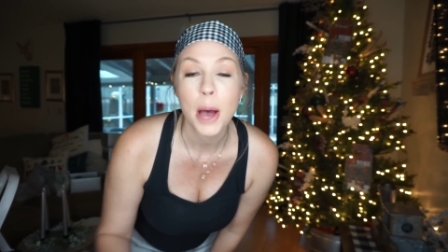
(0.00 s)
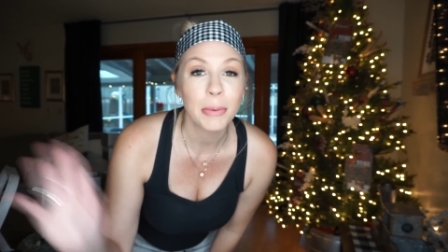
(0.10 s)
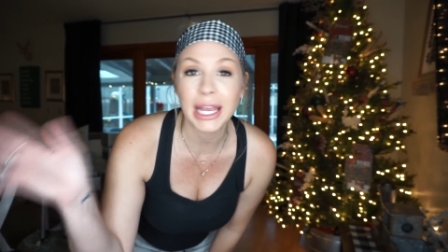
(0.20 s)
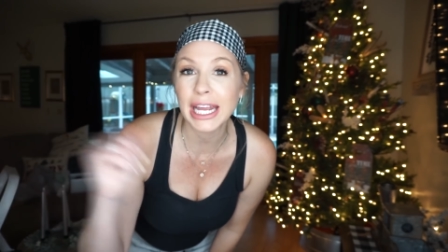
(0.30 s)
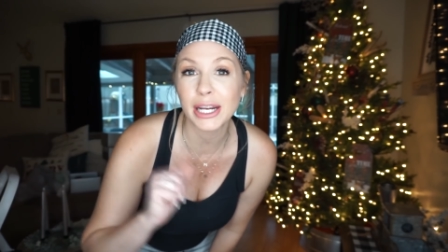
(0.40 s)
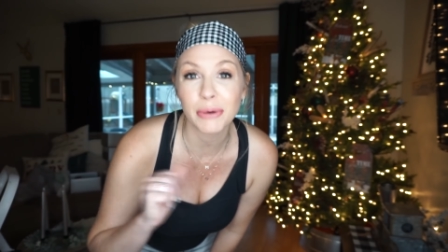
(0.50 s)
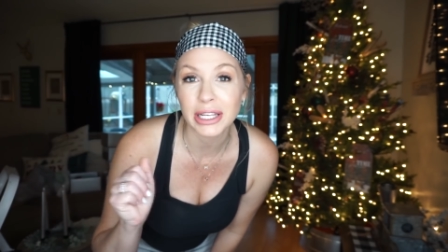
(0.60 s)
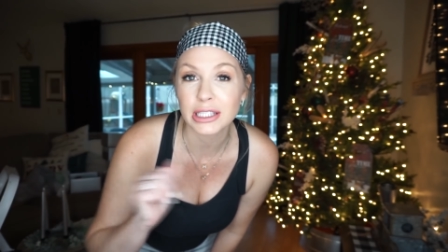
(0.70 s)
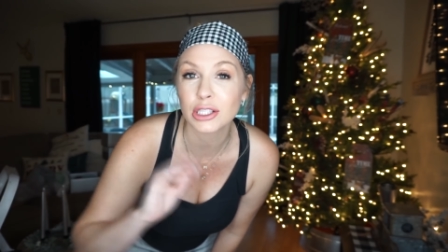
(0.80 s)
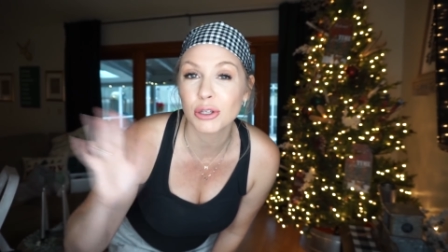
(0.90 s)
But
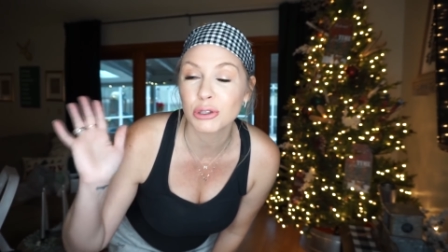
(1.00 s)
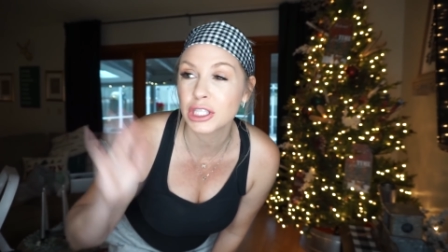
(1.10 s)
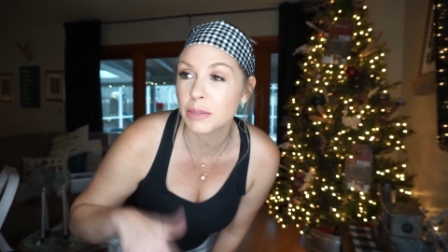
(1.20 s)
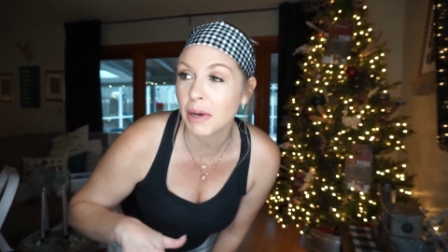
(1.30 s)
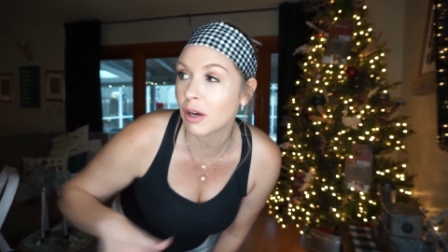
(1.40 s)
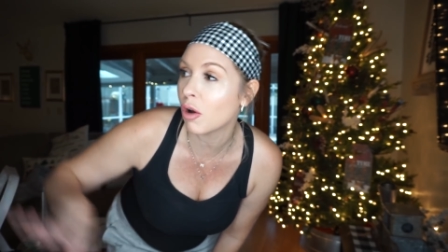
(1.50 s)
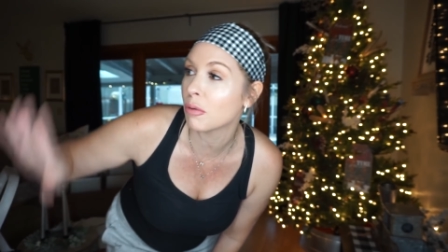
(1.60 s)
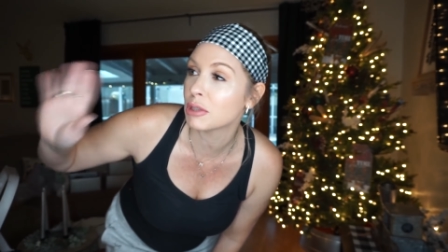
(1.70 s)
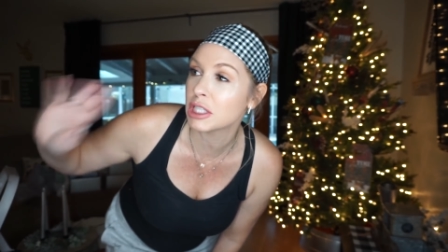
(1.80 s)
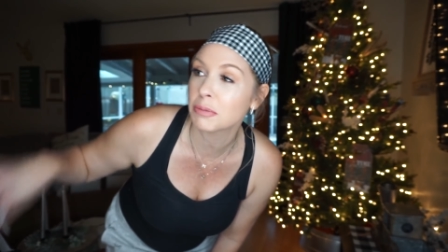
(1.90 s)
anyways, so she's back
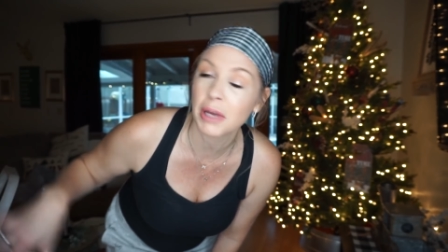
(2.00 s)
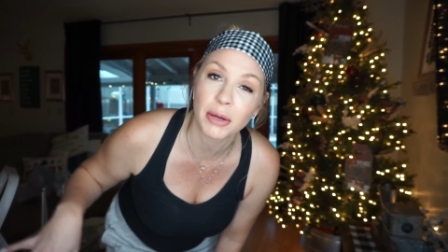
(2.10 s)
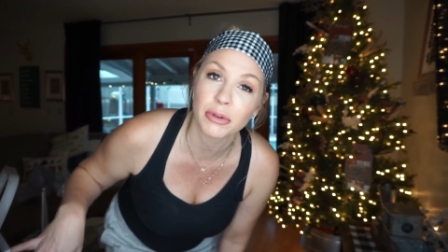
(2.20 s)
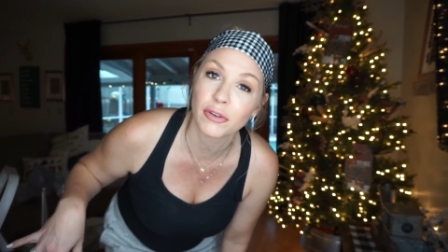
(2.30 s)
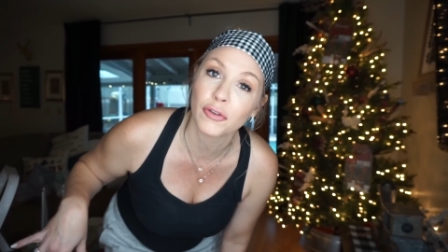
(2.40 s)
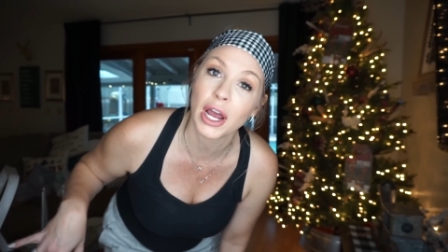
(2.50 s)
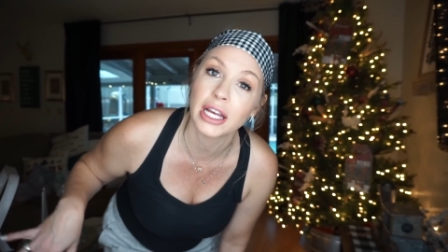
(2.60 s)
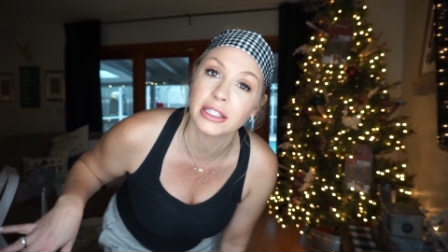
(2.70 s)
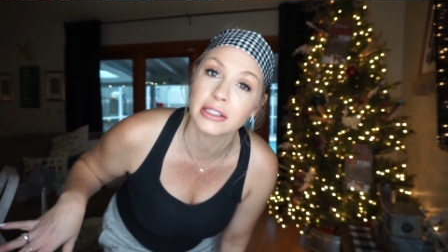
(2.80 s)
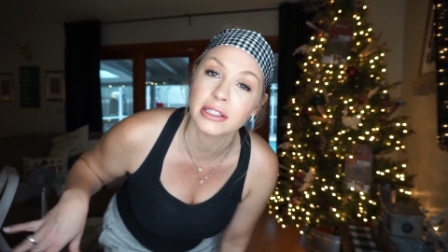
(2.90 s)
home, she's playing with her
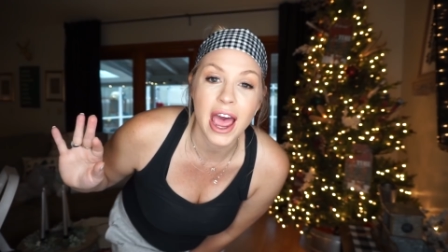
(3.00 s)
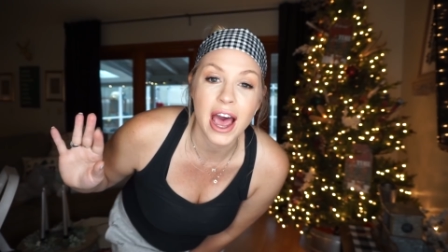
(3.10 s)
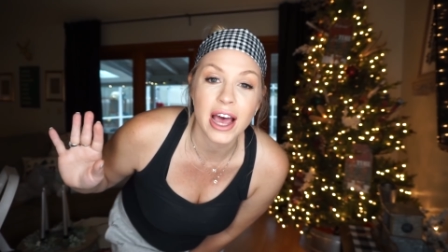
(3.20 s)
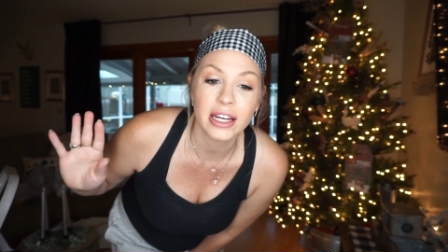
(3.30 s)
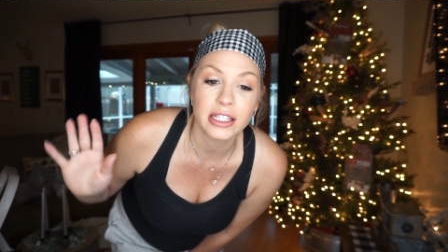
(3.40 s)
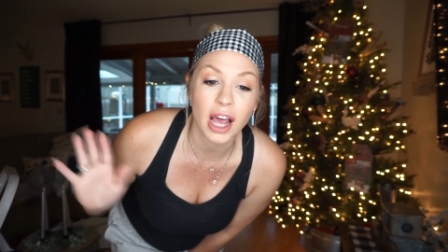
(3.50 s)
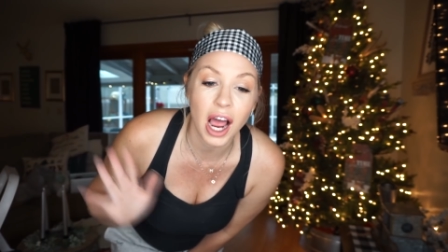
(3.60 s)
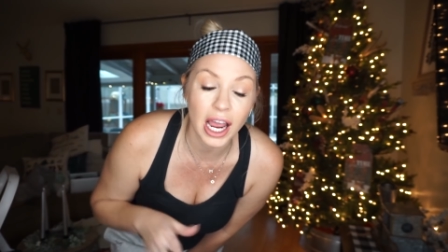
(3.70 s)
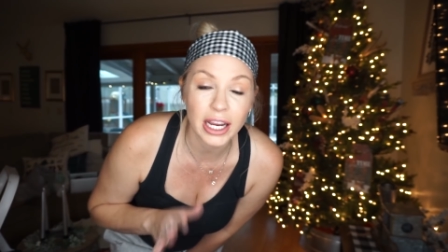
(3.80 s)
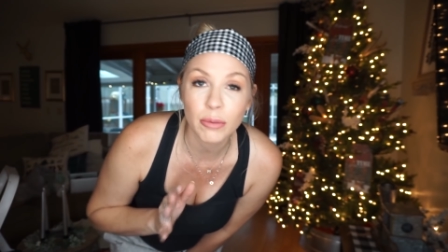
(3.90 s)
friends, and
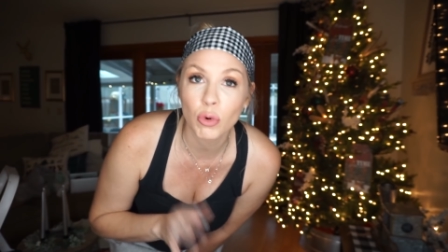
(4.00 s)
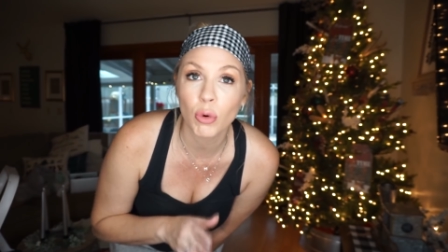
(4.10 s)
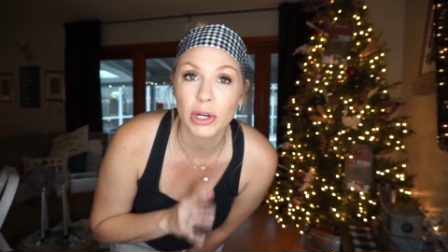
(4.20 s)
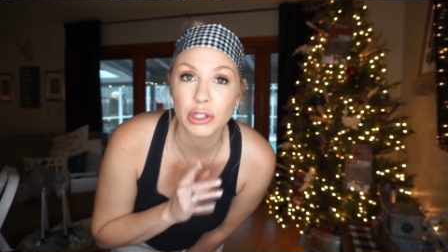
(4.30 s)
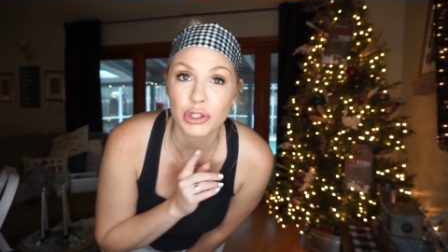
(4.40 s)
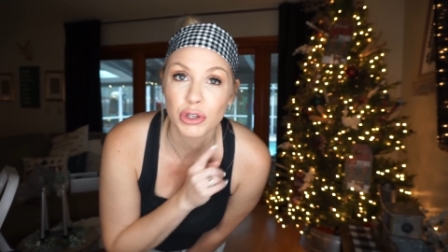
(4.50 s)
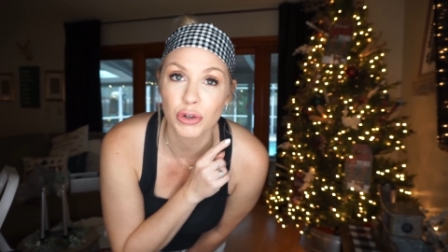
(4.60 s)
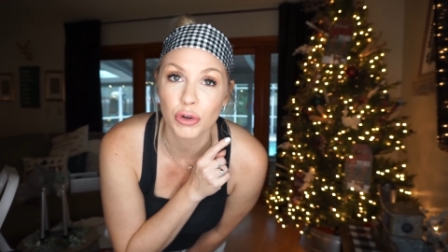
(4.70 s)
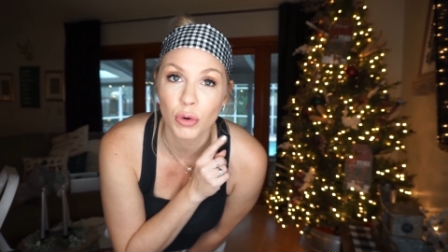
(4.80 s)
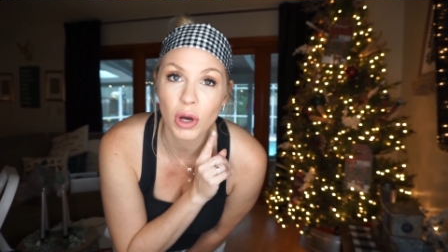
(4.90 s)
I am going
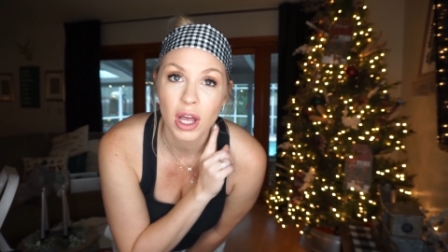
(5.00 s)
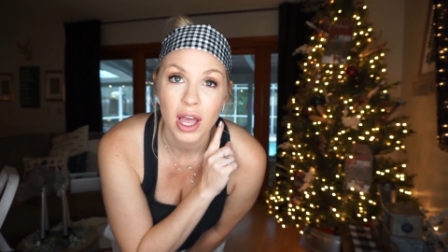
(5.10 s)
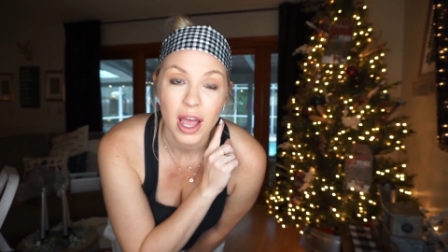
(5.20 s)
to